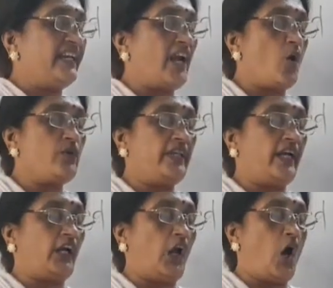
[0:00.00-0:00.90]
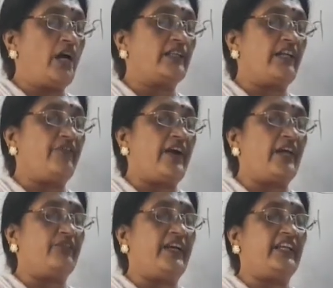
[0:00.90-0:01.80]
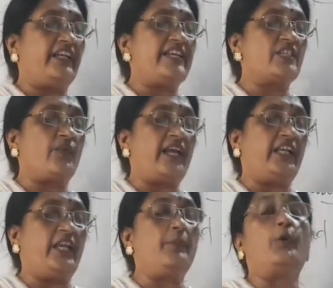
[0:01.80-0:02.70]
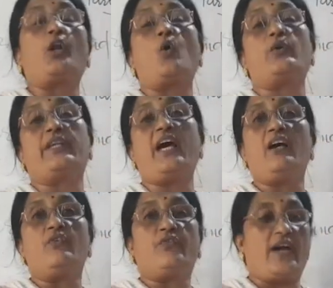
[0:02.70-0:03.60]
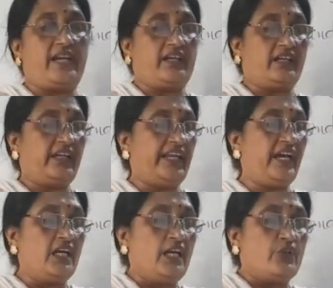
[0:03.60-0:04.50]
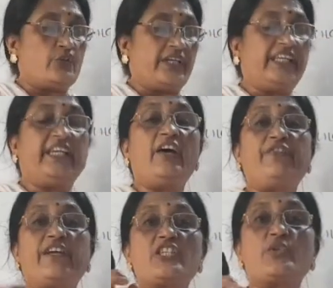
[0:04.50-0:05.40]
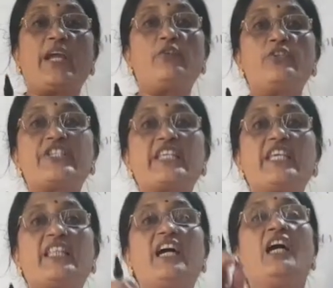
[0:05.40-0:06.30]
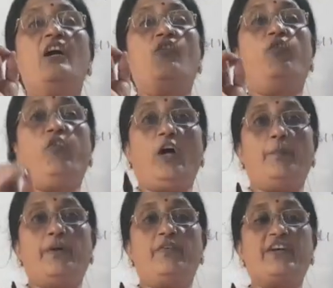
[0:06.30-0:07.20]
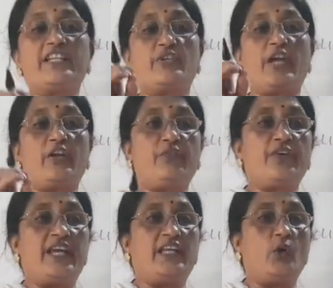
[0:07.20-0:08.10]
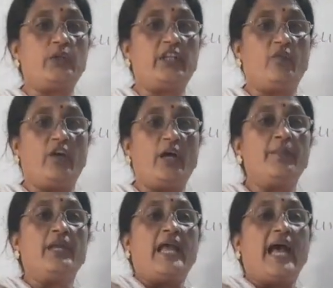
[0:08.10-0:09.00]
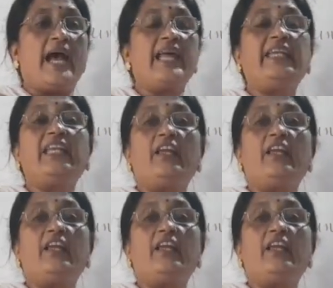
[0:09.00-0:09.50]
round the clock. The firefighters finally put out the fire. Clear? So here first we have to see the verb. First we have to find out the verb, and